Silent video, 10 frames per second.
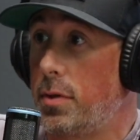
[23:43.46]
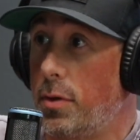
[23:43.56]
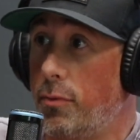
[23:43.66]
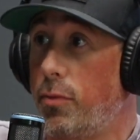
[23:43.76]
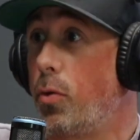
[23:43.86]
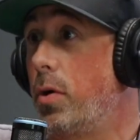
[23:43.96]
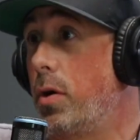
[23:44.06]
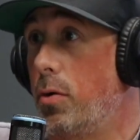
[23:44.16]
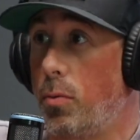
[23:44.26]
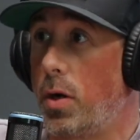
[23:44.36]

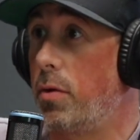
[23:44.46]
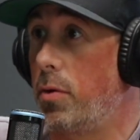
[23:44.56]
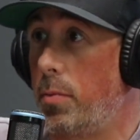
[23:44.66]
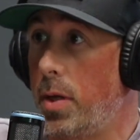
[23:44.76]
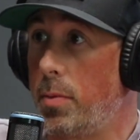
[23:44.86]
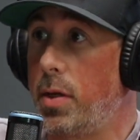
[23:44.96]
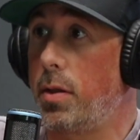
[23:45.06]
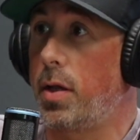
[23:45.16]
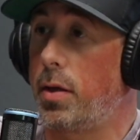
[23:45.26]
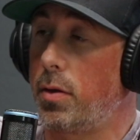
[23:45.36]
Florida or wherever it may be.
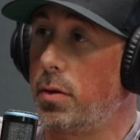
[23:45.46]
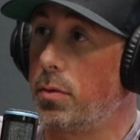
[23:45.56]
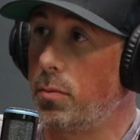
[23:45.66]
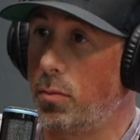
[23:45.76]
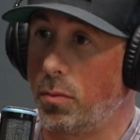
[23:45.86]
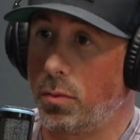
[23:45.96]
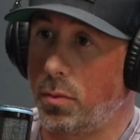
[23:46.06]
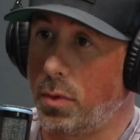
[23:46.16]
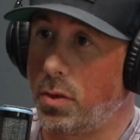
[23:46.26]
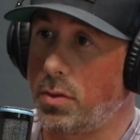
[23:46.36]
Like,
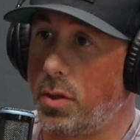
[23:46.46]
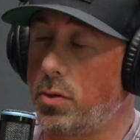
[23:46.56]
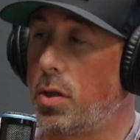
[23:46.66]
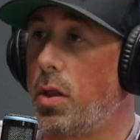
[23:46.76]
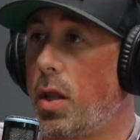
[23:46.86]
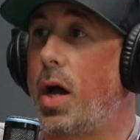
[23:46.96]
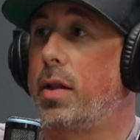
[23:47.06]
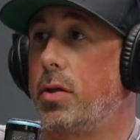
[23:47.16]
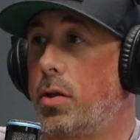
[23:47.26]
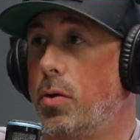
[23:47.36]
there's a
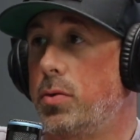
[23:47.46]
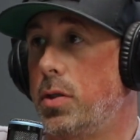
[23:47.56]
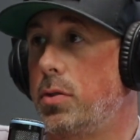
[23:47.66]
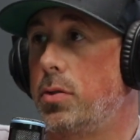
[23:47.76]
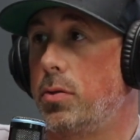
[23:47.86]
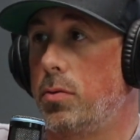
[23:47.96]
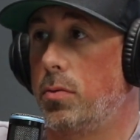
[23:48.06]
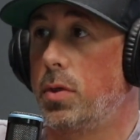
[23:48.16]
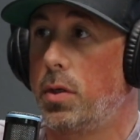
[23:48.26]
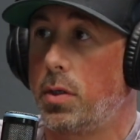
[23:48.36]
lot that goes into
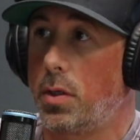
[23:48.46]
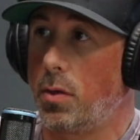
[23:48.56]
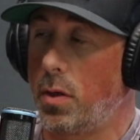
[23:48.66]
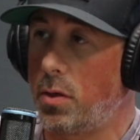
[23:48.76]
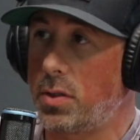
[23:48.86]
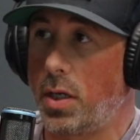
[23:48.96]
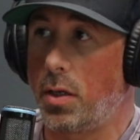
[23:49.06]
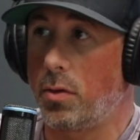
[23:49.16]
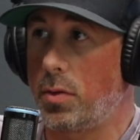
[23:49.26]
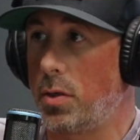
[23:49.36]

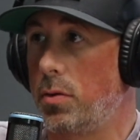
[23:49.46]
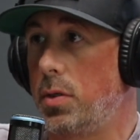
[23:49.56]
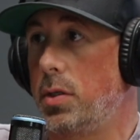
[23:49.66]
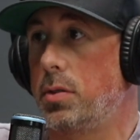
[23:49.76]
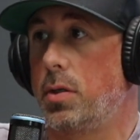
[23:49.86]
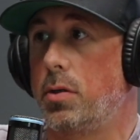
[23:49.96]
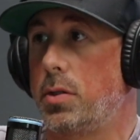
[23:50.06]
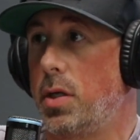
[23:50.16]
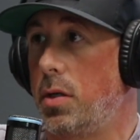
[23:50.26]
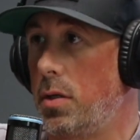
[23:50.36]
understanding utilities,
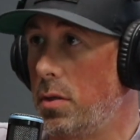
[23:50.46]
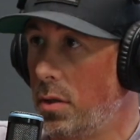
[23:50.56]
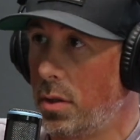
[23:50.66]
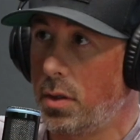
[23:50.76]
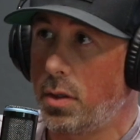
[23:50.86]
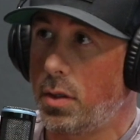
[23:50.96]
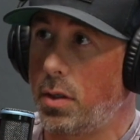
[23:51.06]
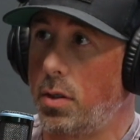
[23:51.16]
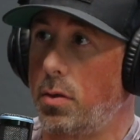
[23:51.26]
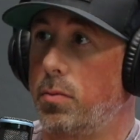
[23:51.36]
understanding
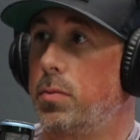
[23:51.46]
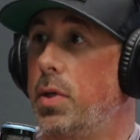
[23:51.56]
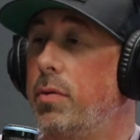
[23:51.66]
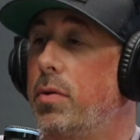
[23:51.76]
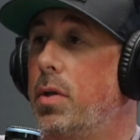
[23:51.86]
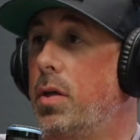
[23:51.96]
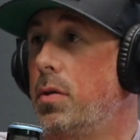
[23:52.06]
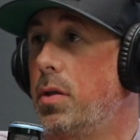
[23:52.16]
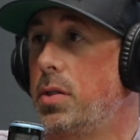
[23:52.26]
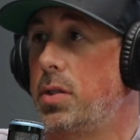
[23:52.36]
even
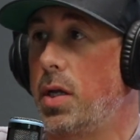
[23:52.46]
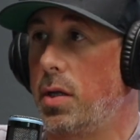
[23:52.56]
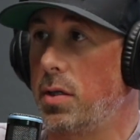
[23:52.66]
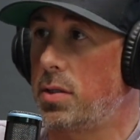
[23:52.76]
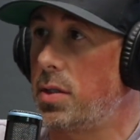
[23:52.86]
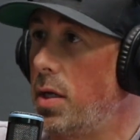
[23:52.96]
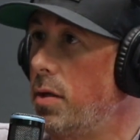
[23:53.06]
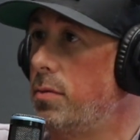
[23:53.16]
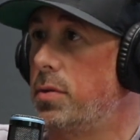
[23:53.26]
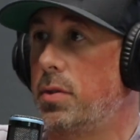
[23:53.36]
the state
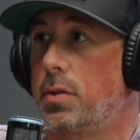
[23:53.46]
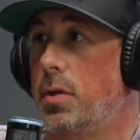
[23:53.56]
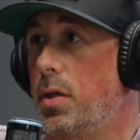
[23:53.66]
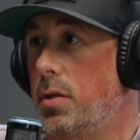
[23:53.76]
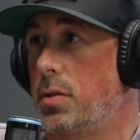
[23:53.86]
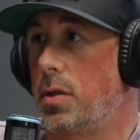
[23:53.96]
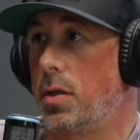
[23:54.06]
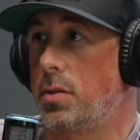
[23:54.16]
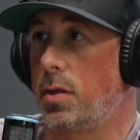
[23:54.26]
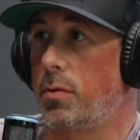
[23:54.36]
incentives and
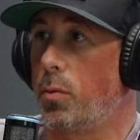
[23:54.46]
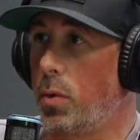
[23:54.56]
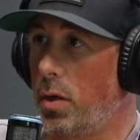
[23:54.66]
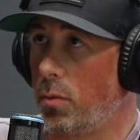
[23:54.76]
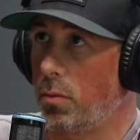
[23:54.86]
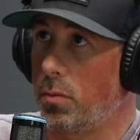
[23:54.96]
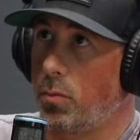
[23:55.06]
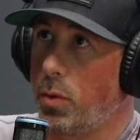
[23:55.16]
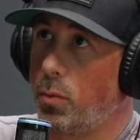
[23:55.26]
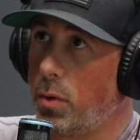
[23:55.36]
stuff that we
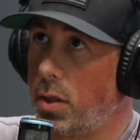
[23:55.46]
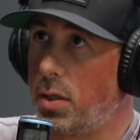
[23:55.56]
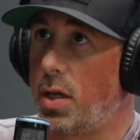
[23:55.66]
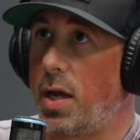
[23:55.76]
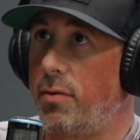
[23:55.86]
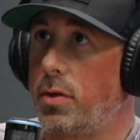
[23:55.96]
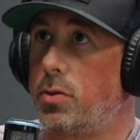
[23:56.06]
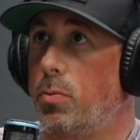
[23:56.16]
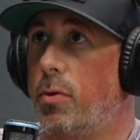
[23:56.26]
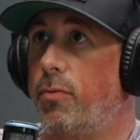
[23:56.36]
really dive
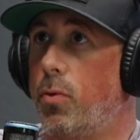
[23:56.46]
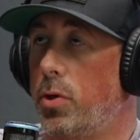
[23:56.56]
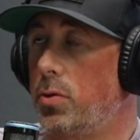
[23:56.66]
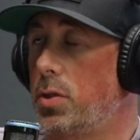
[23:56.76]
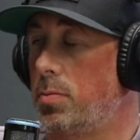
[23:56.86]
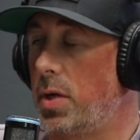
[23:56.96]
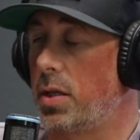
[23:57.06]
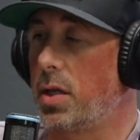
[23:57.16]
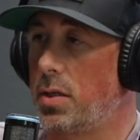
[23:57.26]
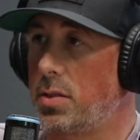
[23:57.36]
into before you just make
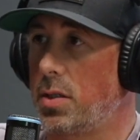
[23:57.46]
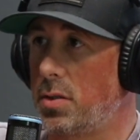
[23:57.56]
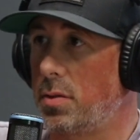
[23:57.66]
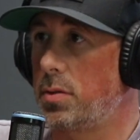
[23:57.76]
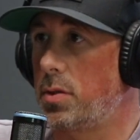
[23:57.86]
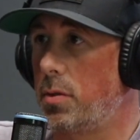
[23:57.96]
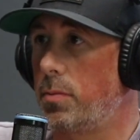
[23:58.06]
that decision. So